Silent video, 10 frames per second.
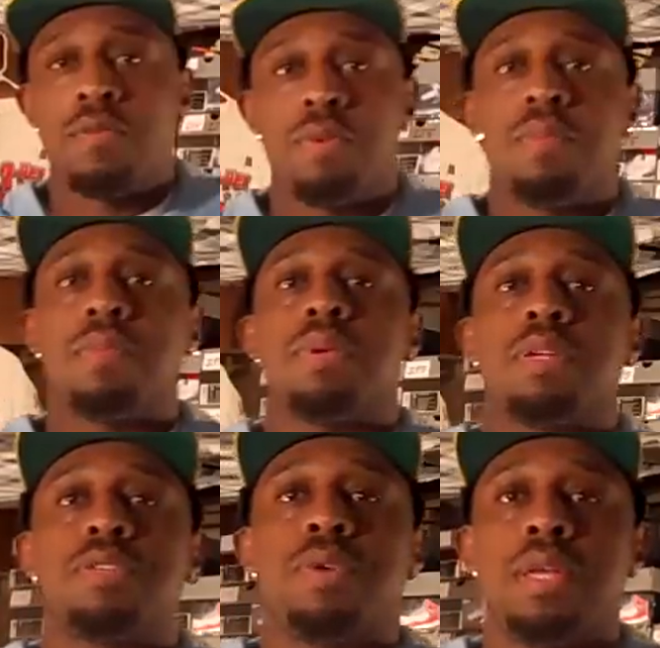And remember to
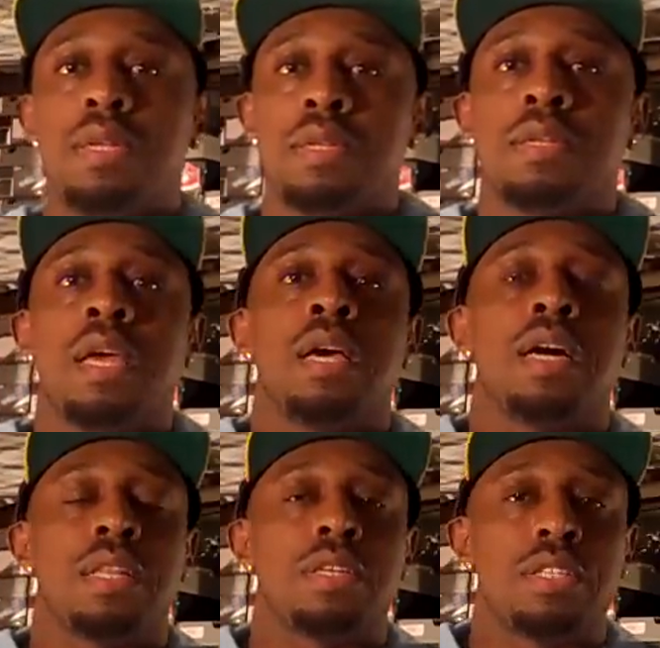treat
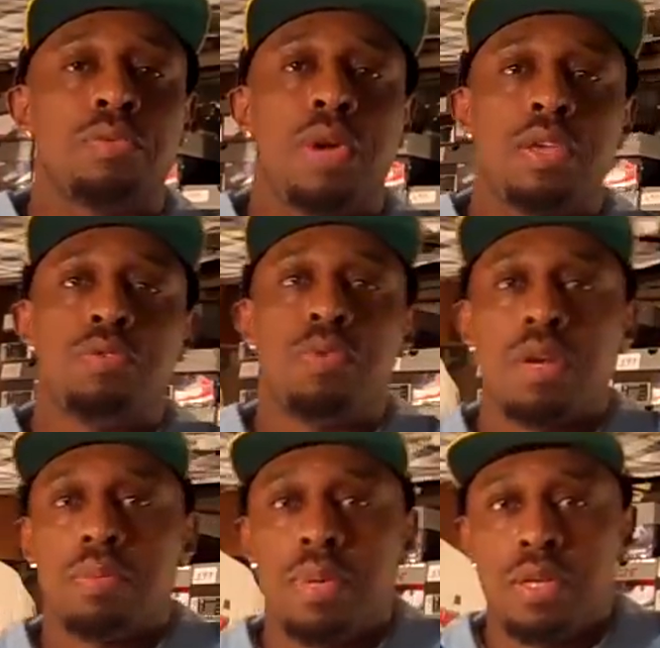others the way you
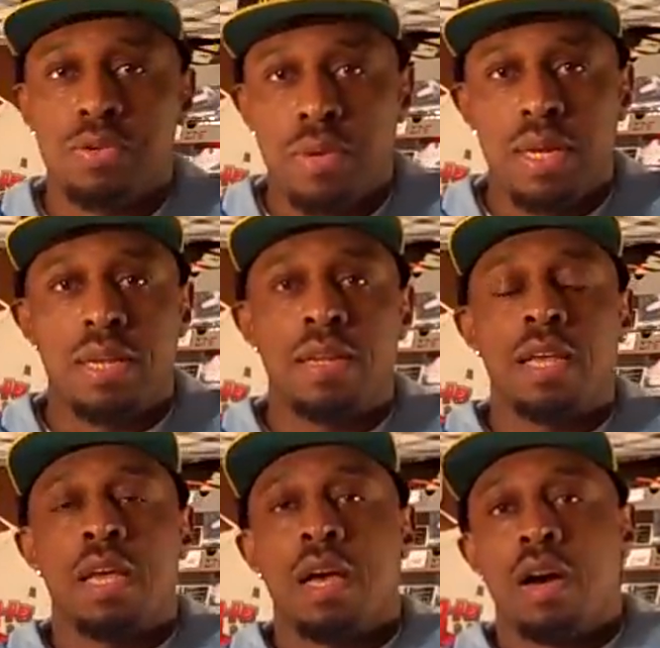want to be treated.
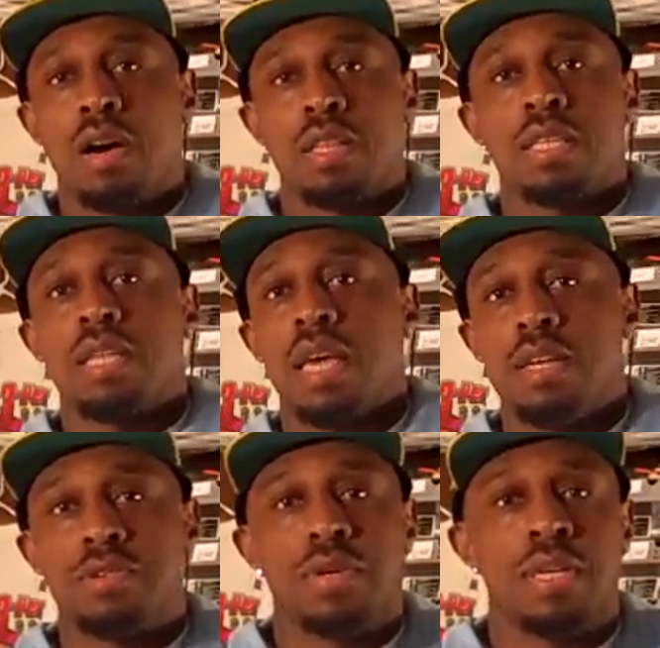All this
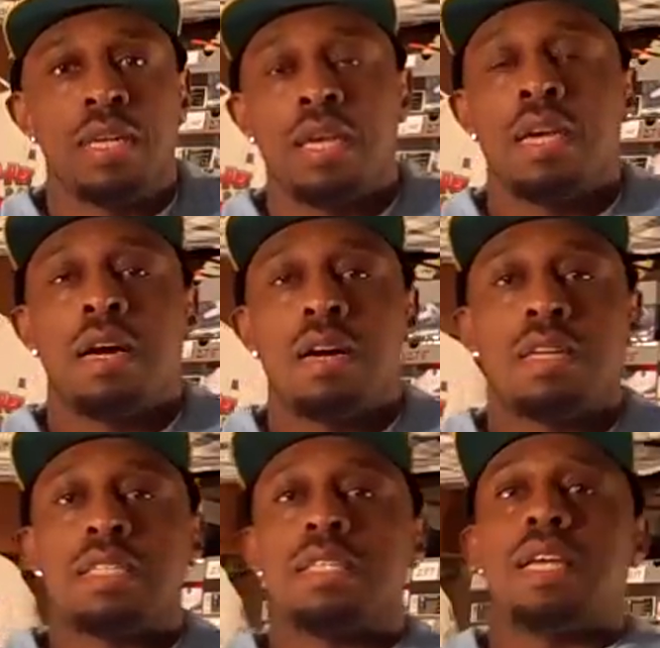hatred, all
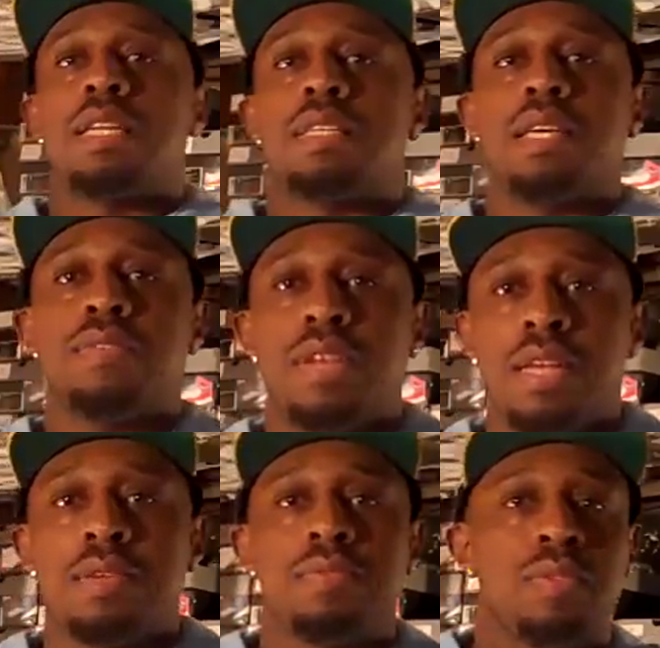this
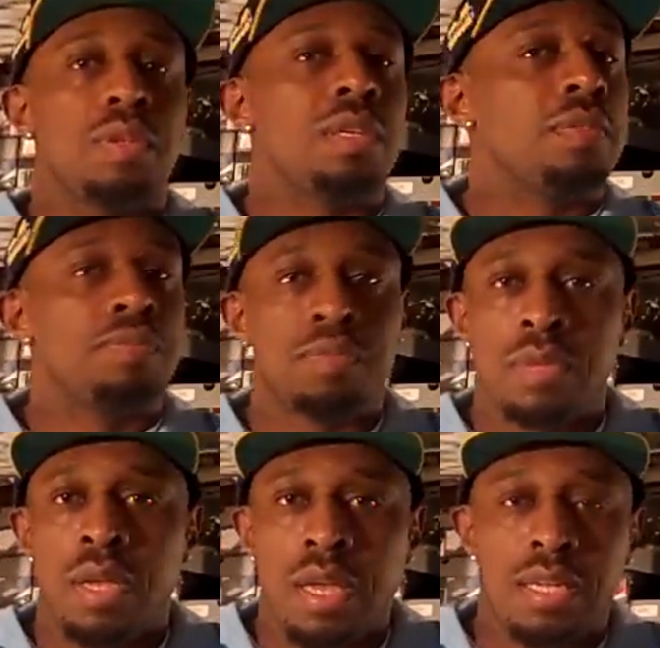negativity,
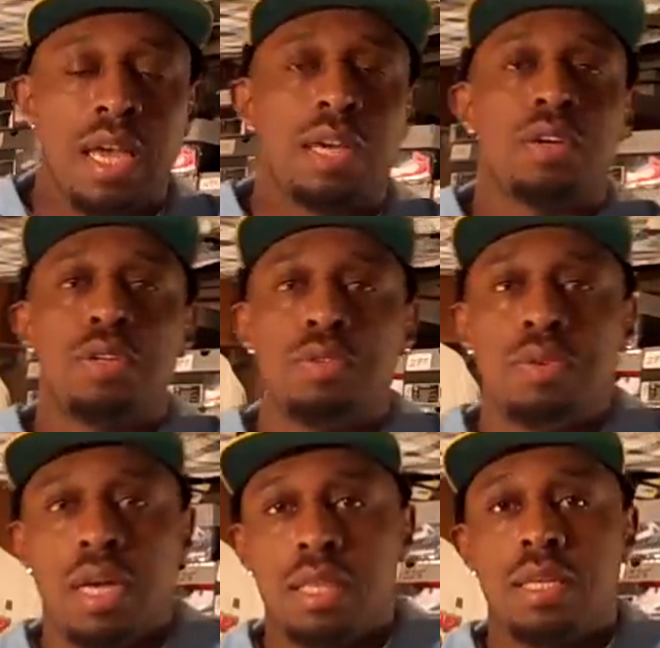not going to do
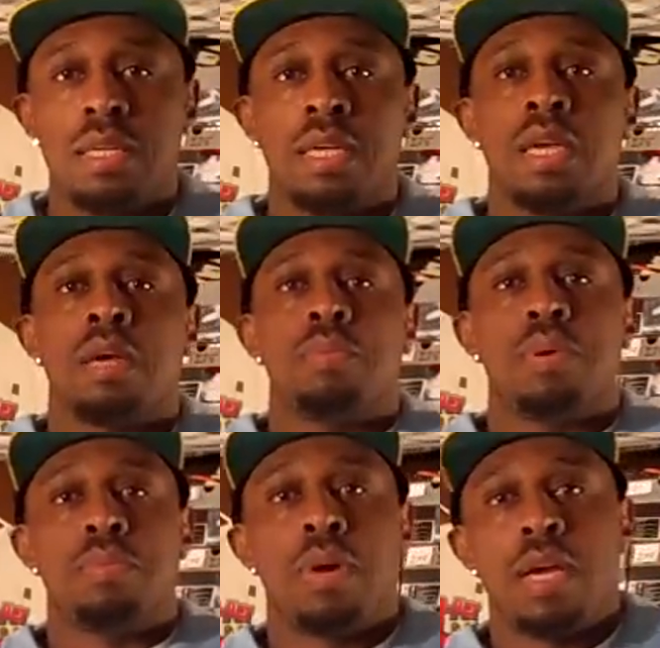nothing
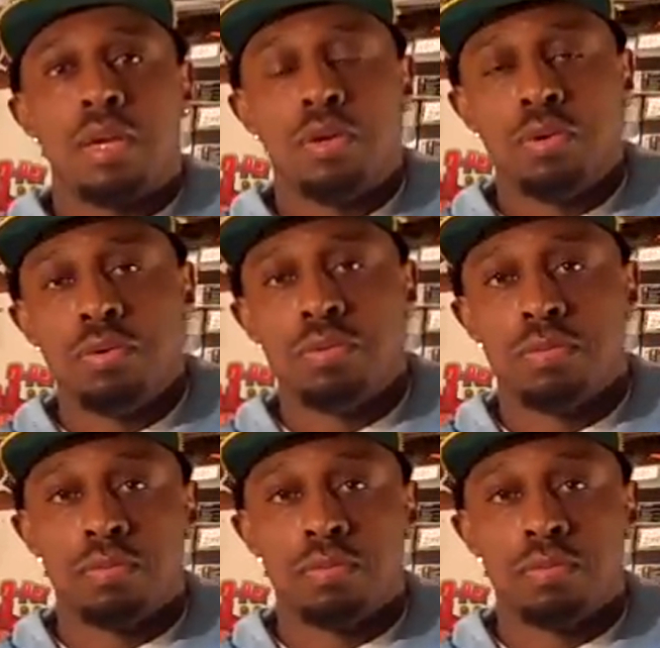but bring you